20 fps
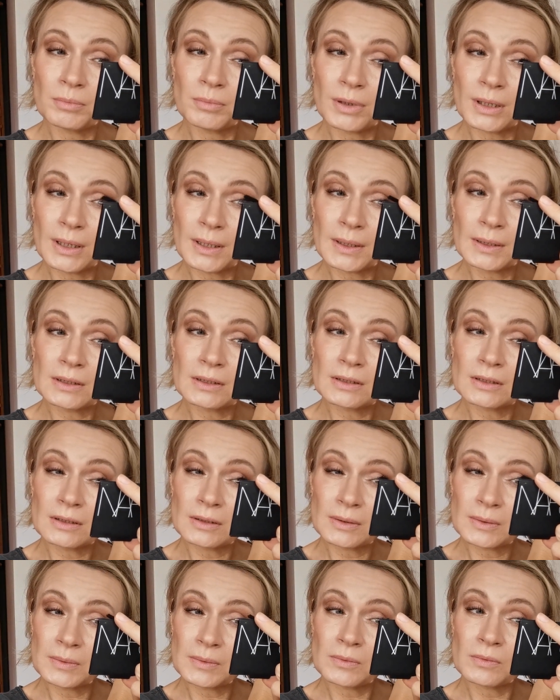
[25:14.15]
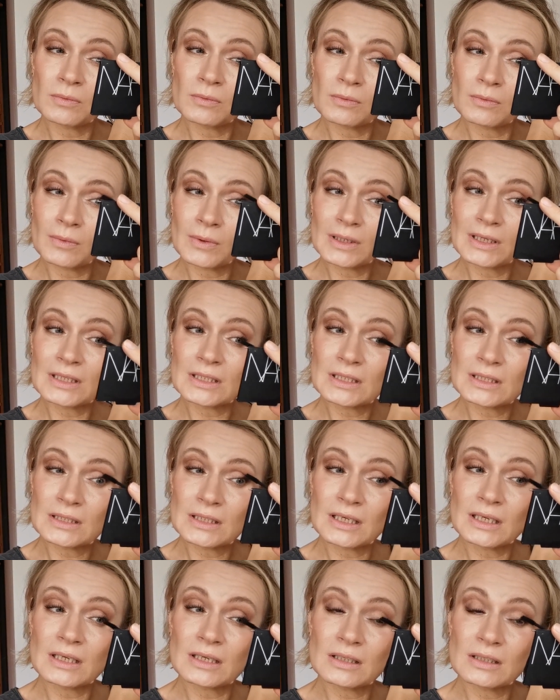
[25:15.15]
But when I
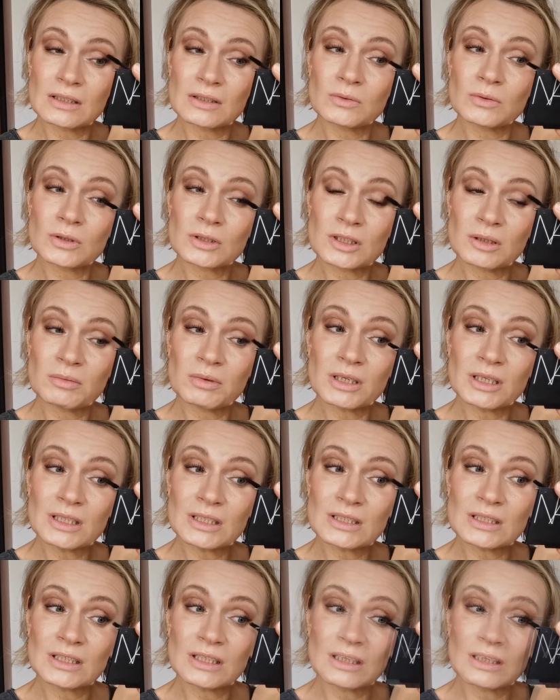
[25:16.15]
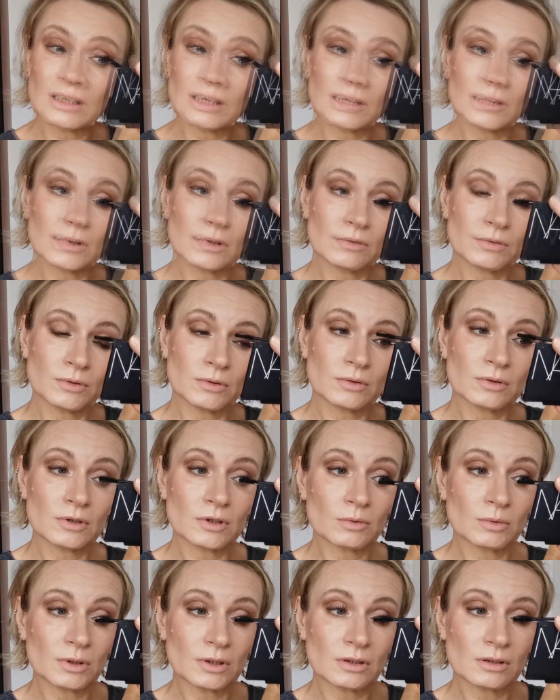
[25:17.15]
started, it was amazing. Well, if you're doing
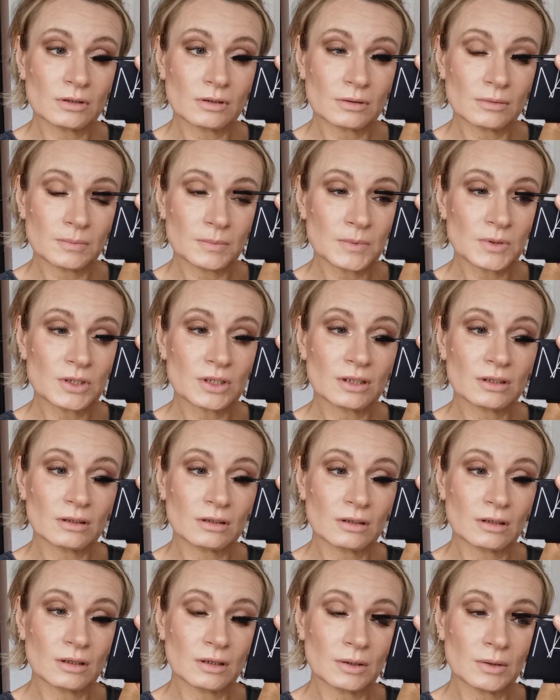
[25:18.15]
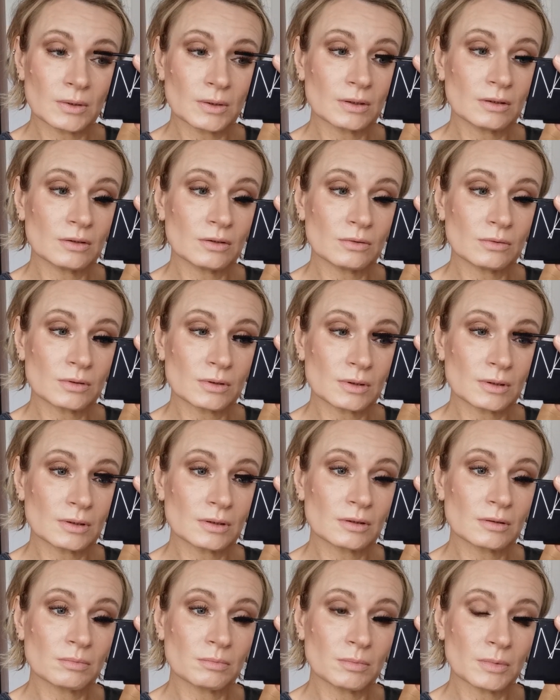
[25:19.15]
quite gently, you can use
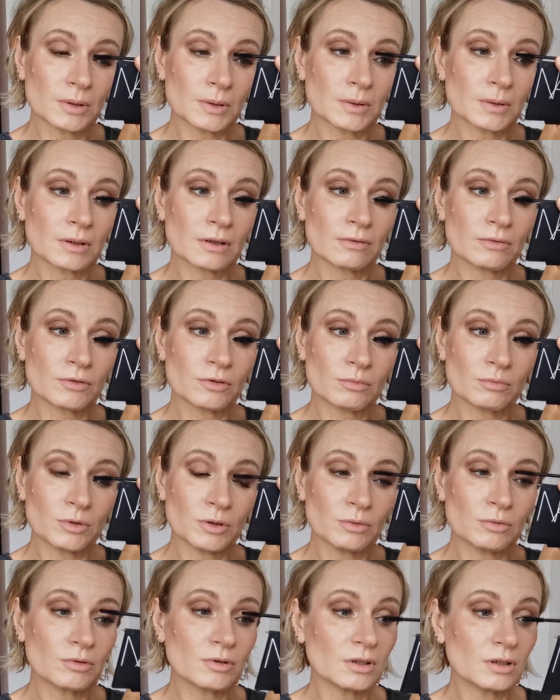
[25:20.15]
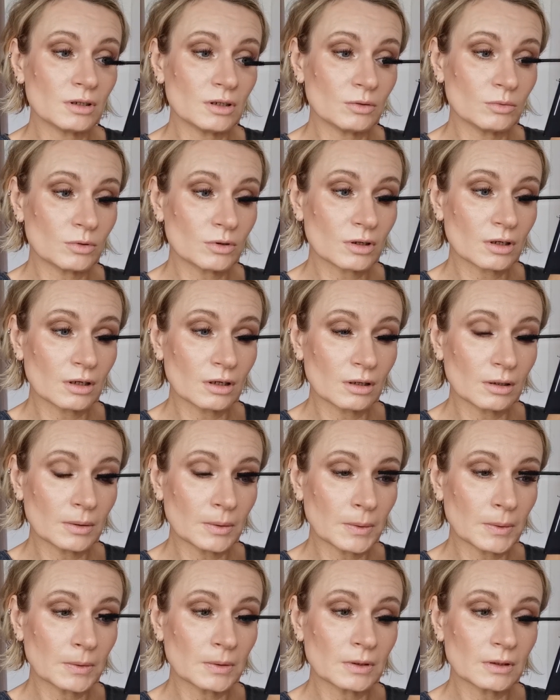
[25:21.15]
it, but have to be really working
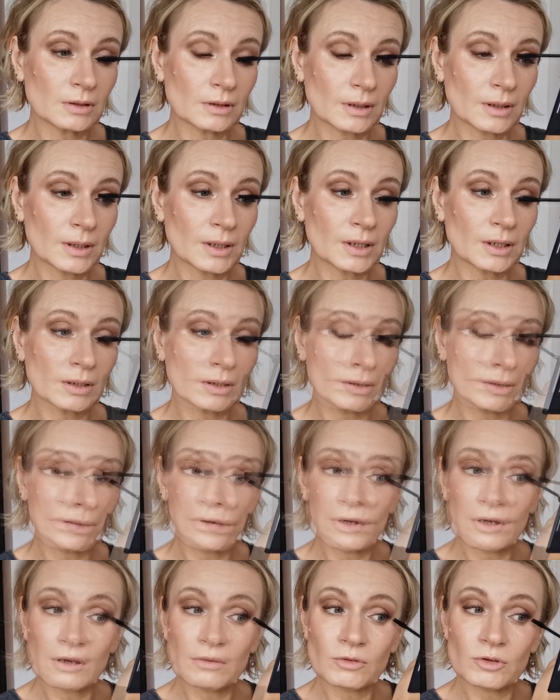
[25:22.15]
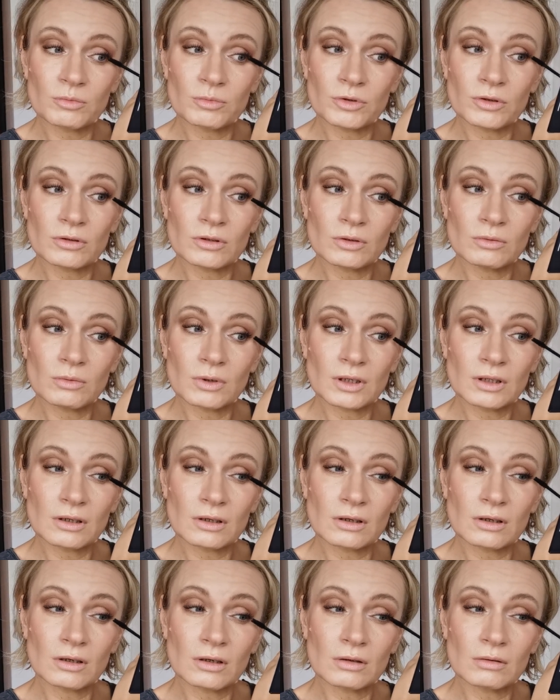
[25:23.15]
on it hard. I think have to be only one
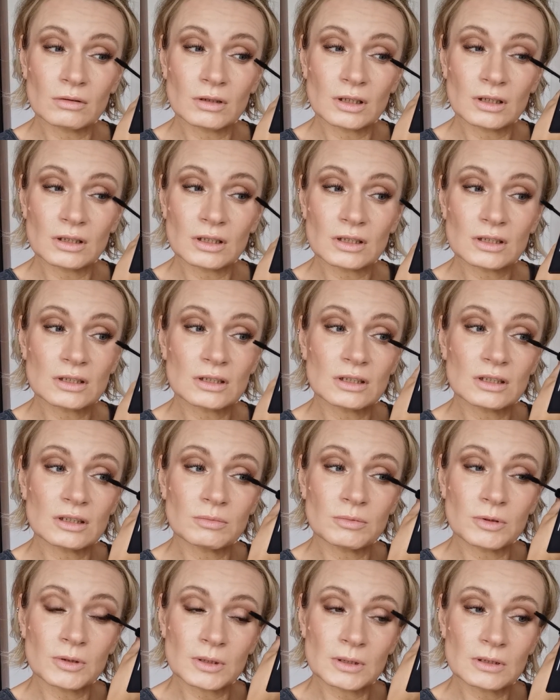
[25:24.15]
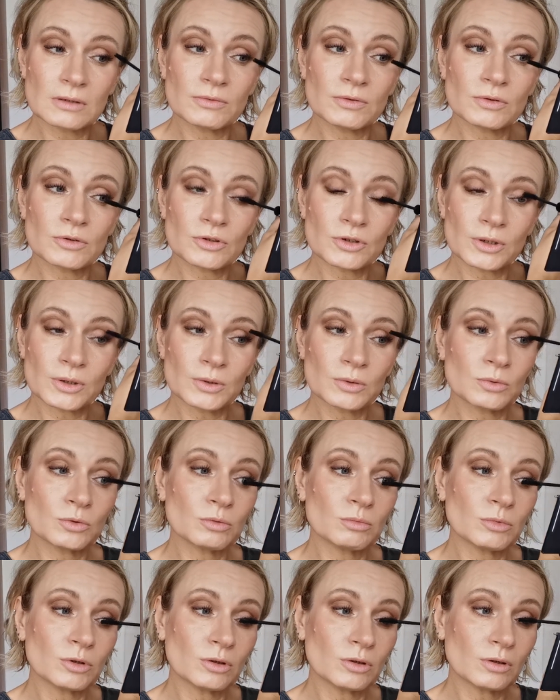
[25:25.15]
coat and that's it, because if you try to do
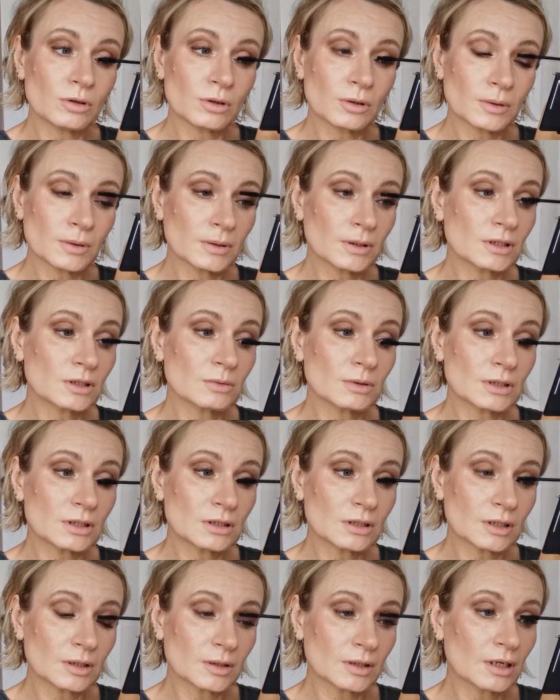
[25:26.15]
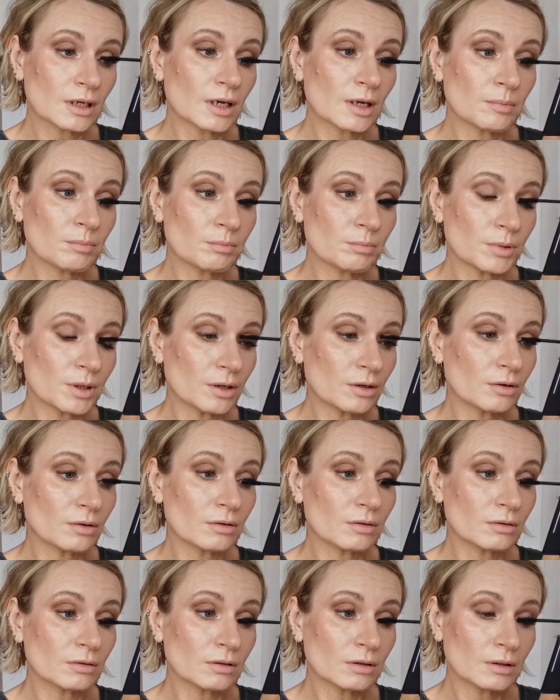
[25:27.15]
more, that's why I start clumping
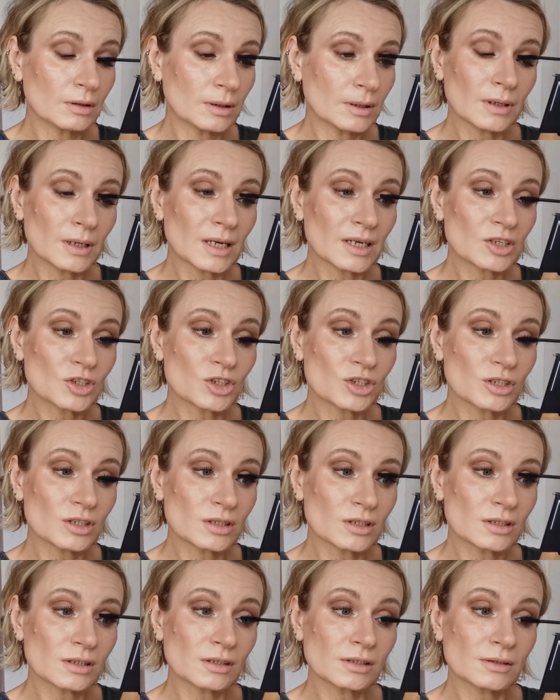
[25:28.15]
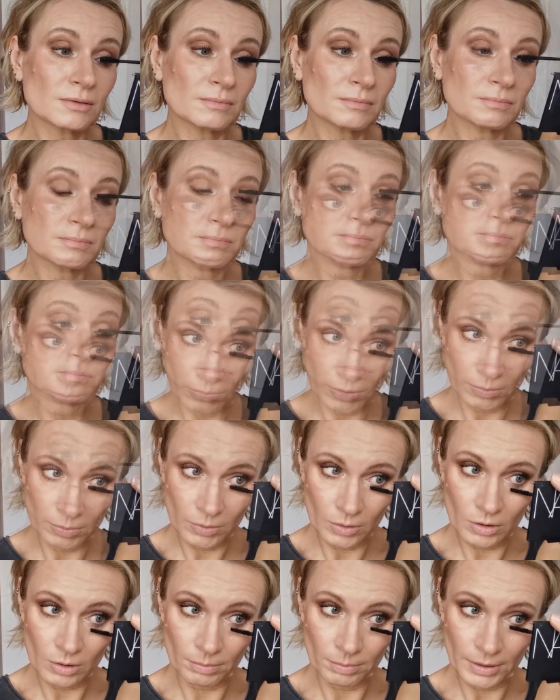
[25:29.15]
your lashes.
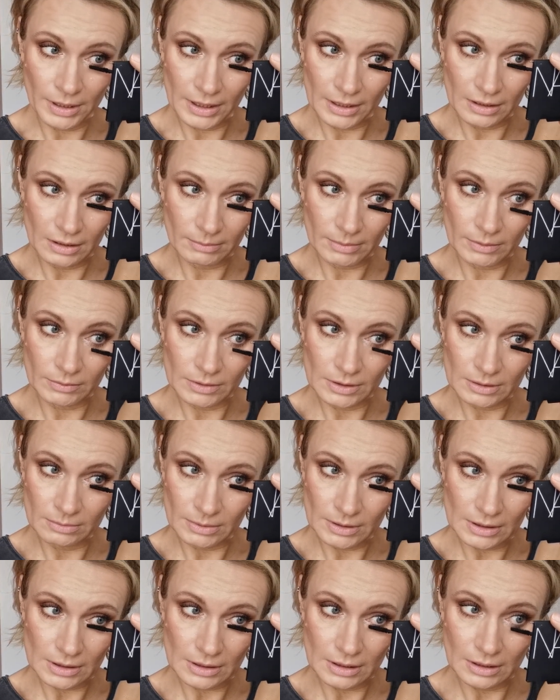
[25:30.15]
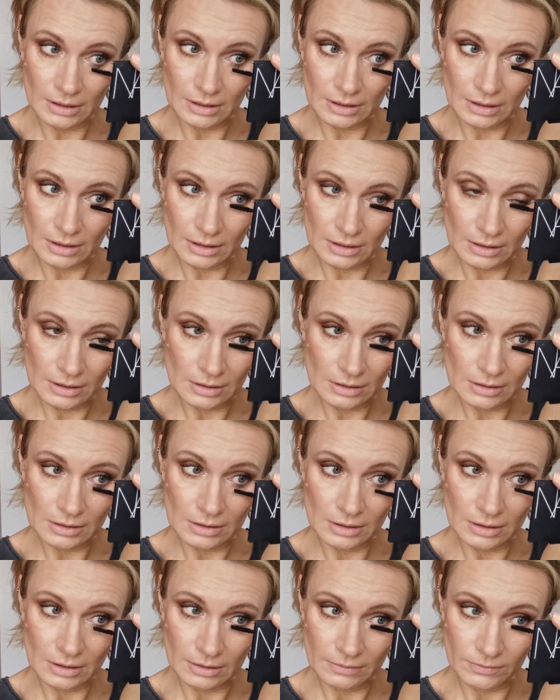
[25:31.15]
People complain about this mascara, guys,
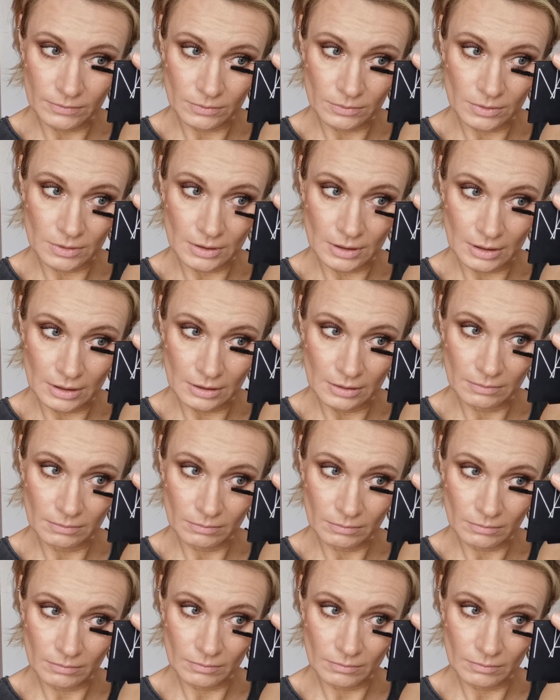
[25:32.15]
I have to say.